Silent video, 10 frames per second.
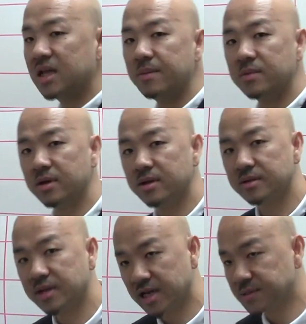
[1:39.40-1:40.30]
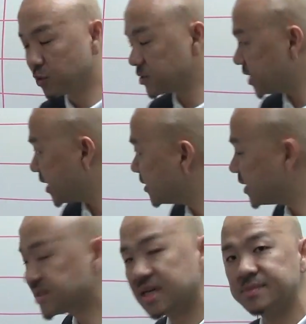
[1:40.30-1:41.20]
them in textbooks and
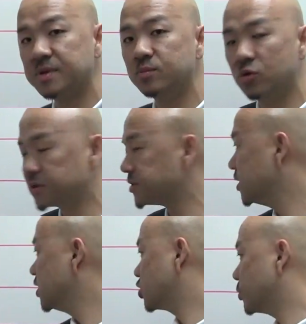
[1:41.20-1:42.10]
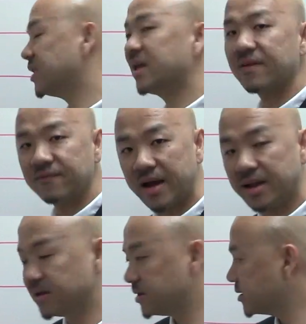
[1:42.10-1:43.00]
assessment books to be dark
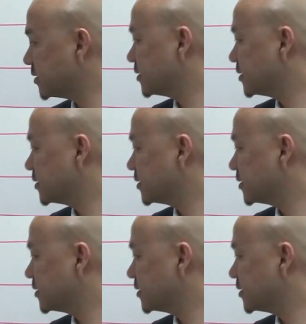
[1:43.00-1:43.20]
violet.